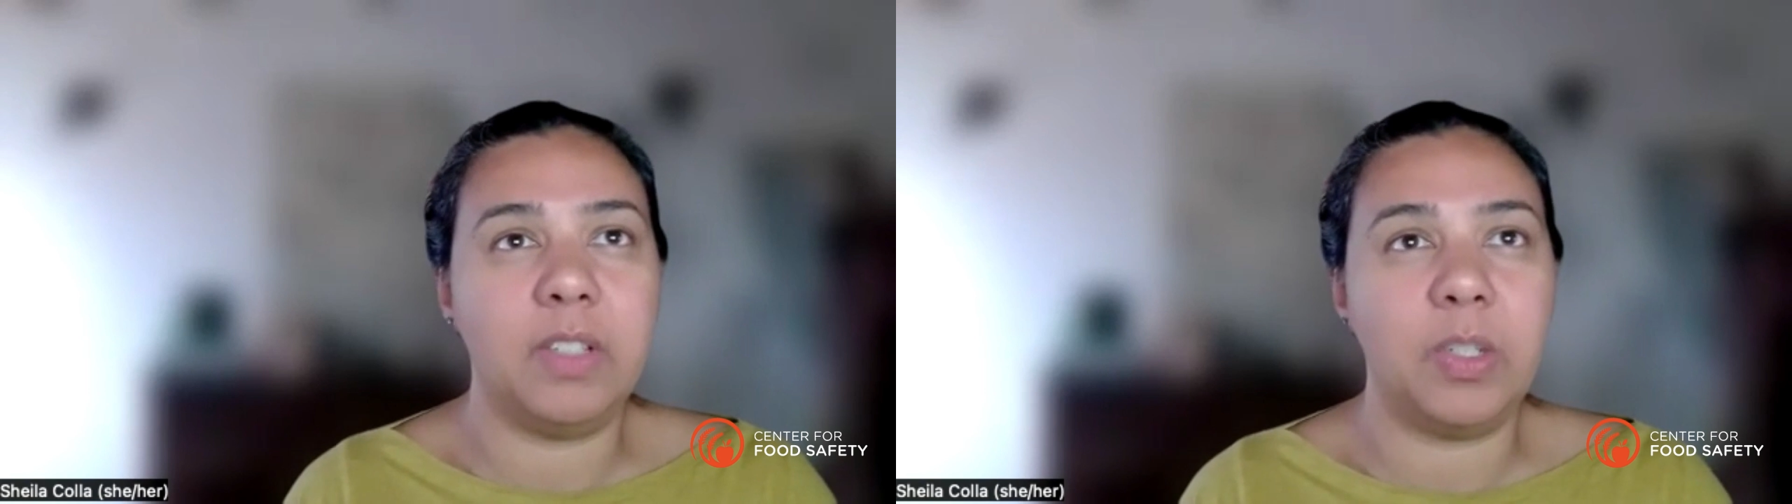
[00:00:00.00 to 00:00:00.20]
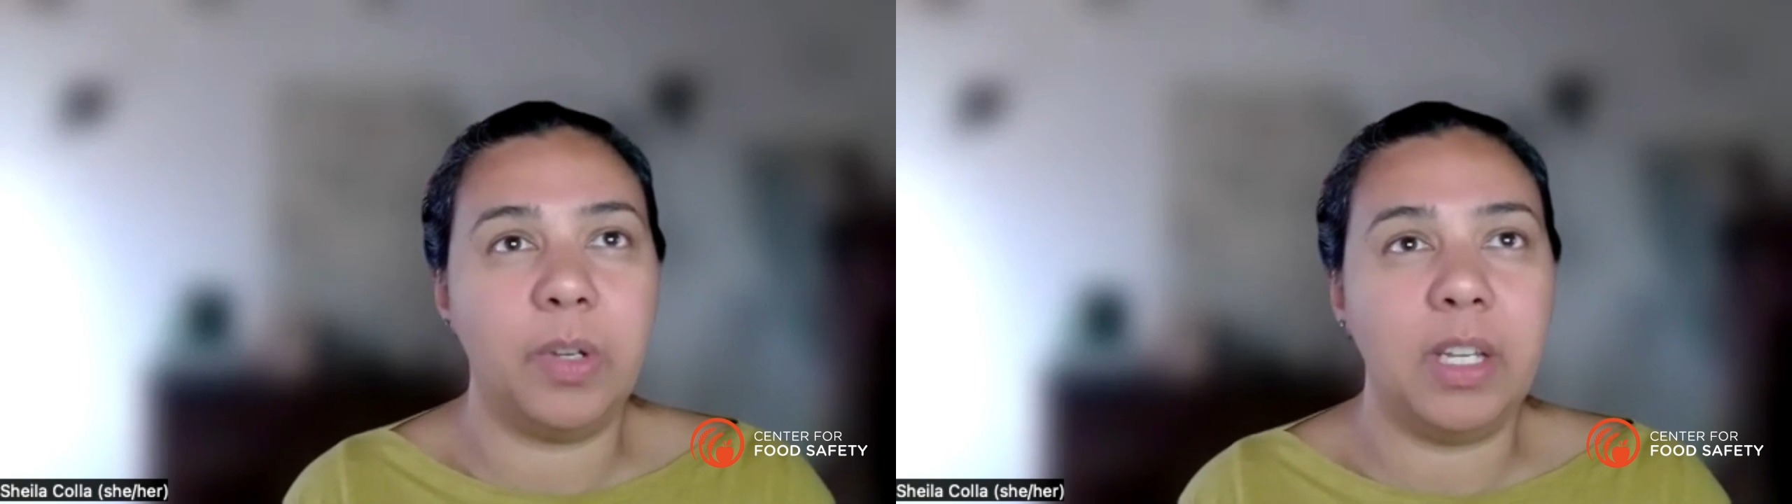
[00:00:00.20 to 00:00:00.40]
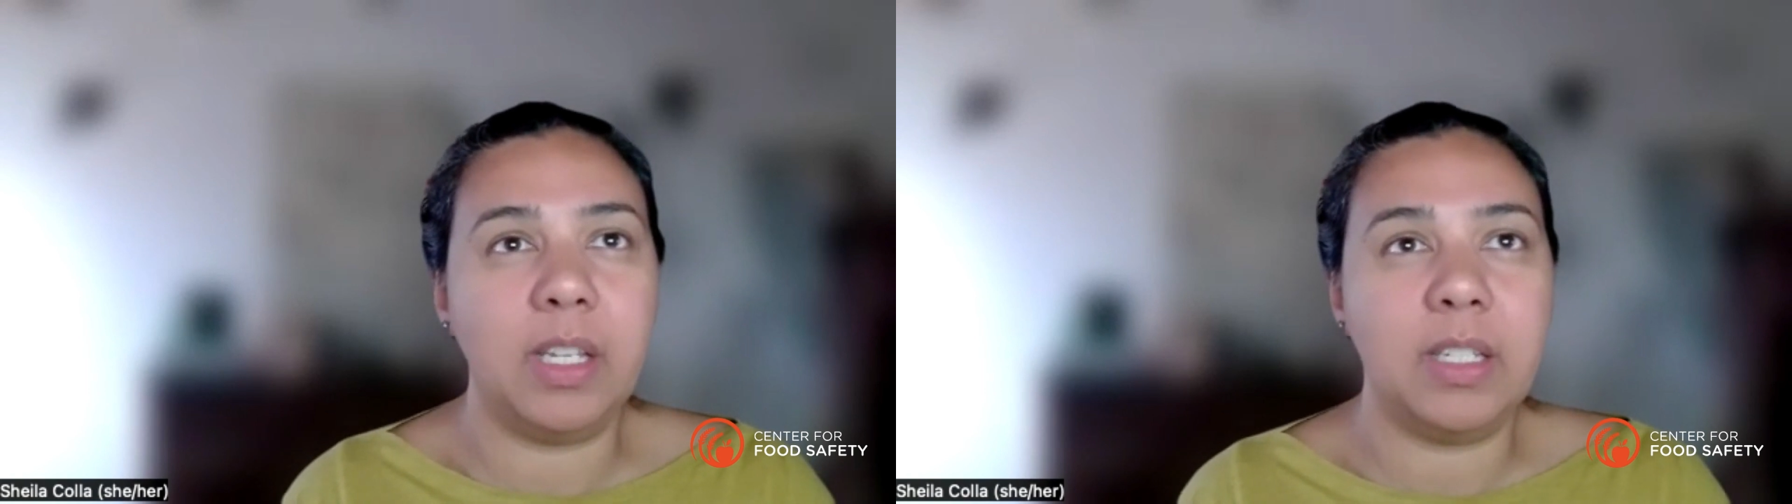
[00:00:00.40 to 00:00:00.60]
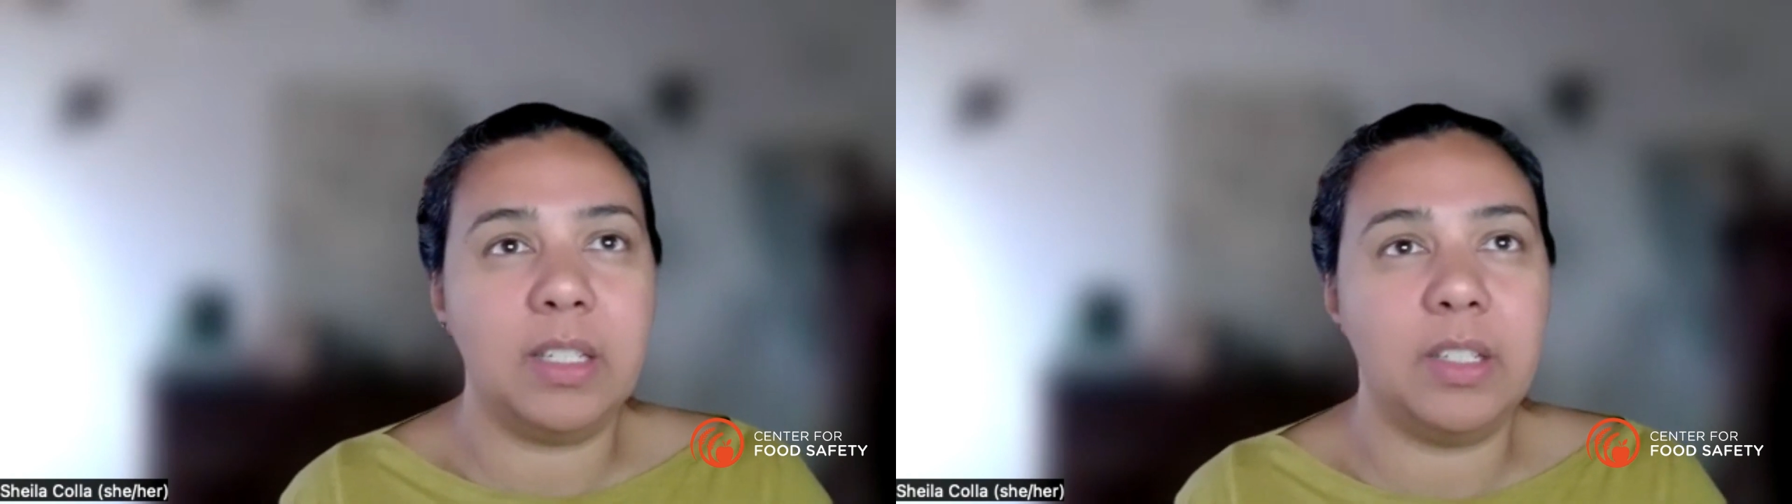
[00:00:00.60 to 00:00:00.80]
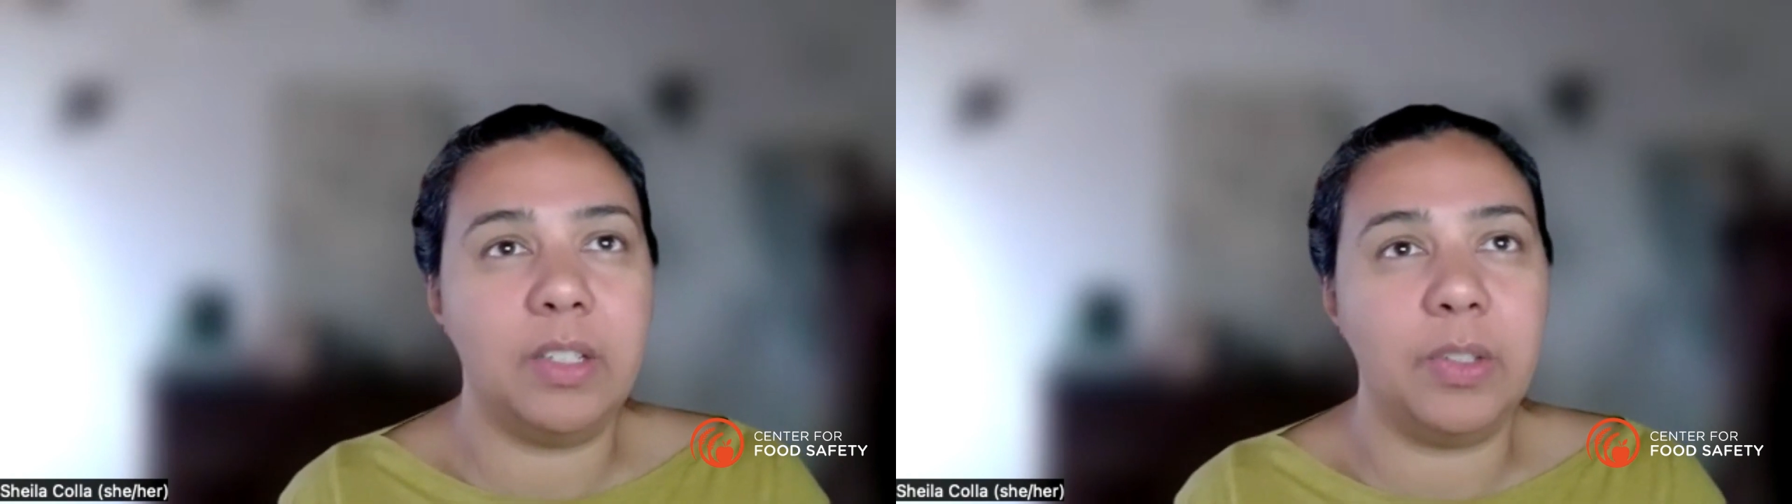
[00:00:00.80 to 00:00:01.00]
of stories
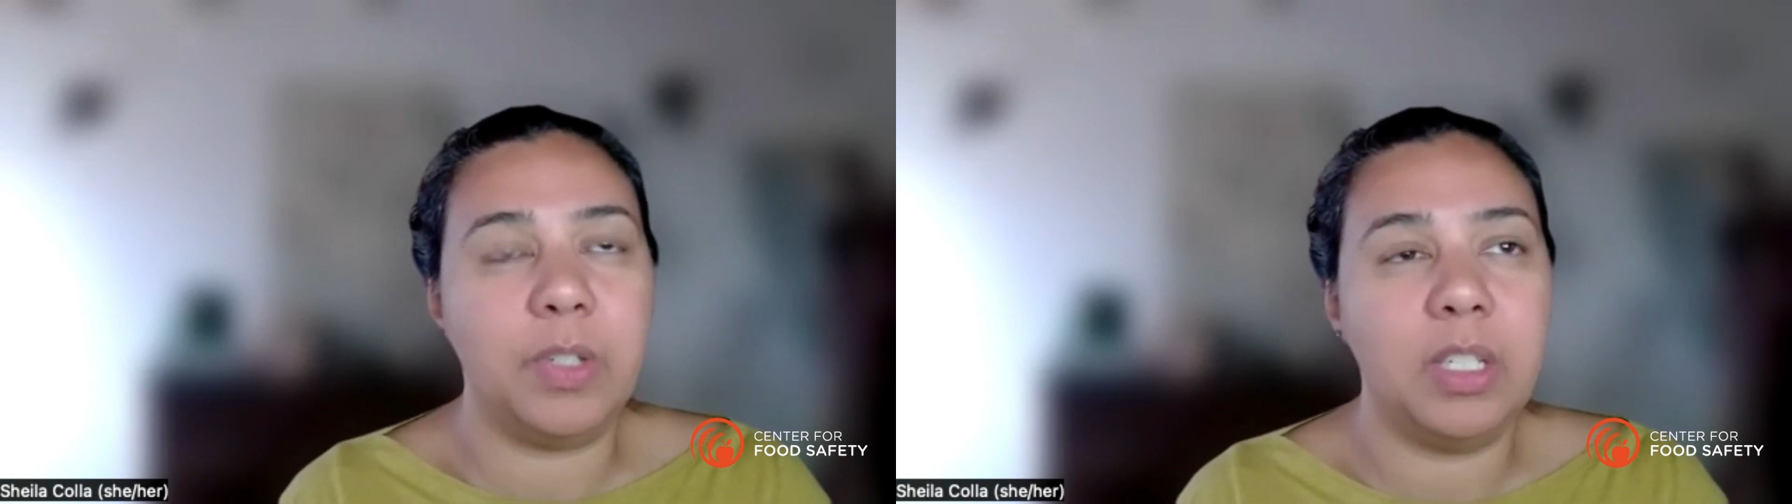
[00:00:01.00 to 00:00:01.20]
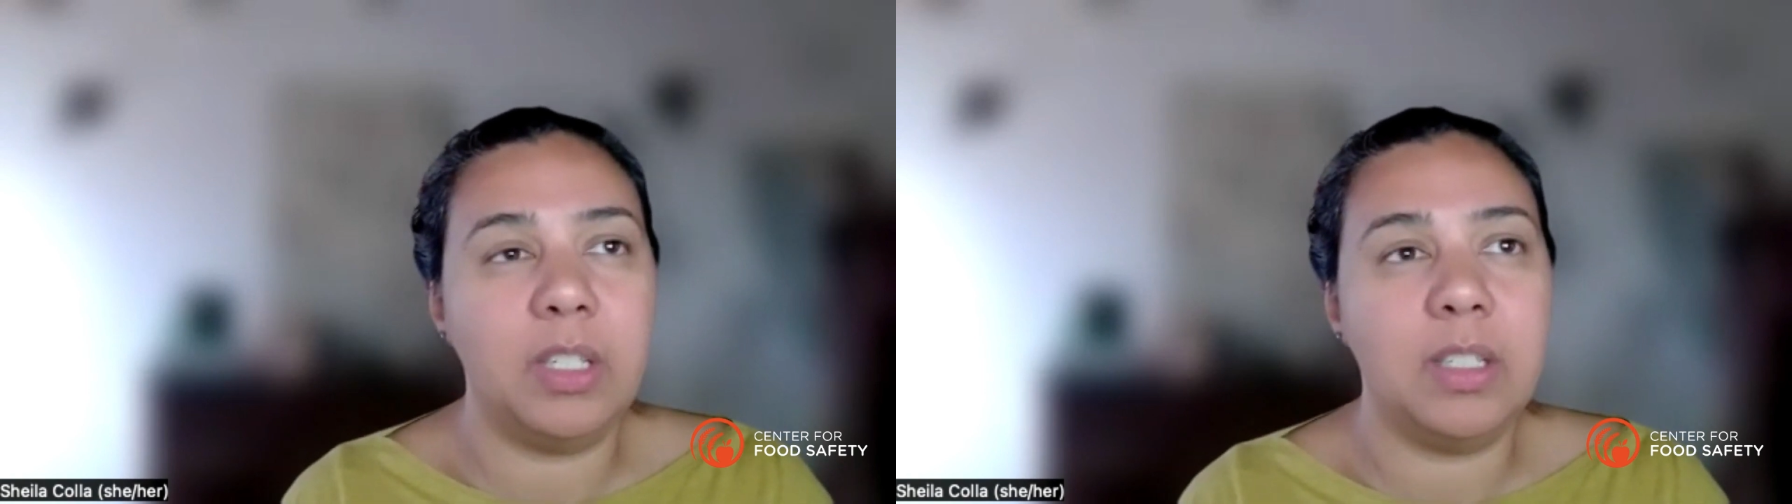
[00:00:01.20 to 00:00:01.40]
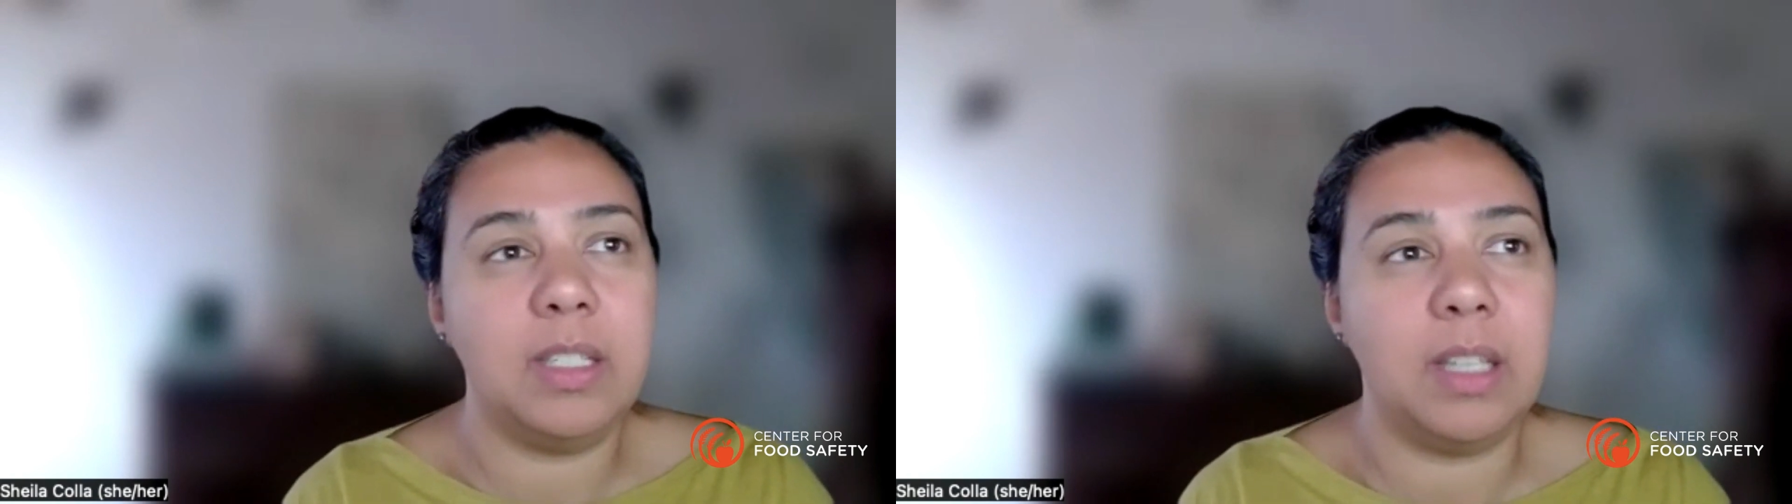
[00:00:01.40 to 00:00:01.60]
and solutions